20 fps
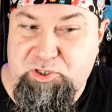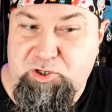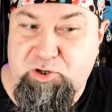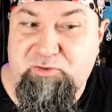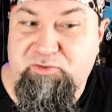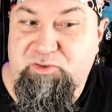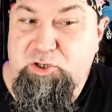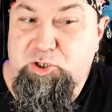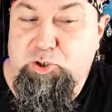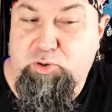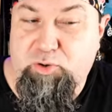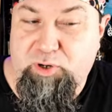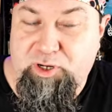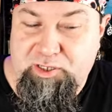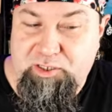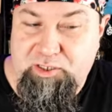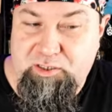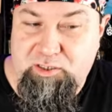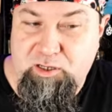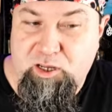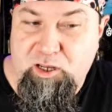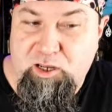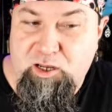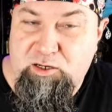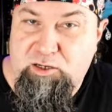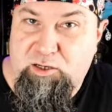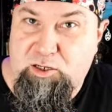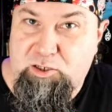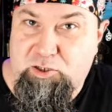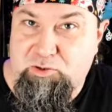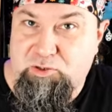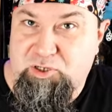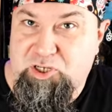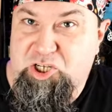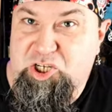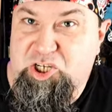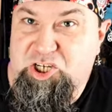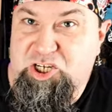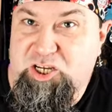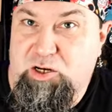And you have the choice to choose a
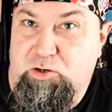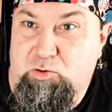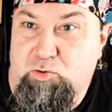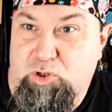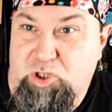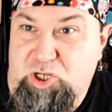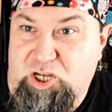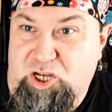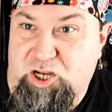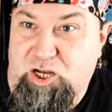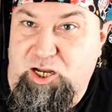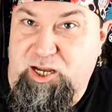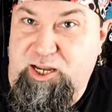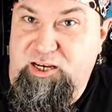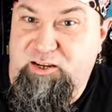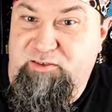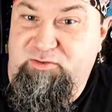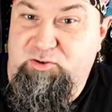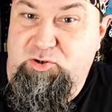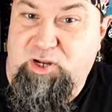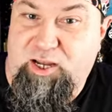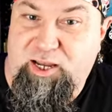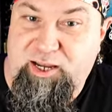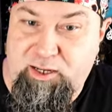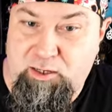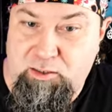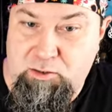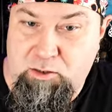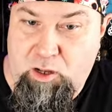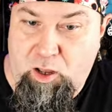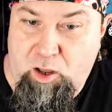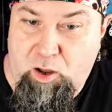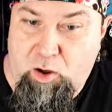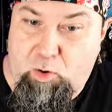general kind of dragon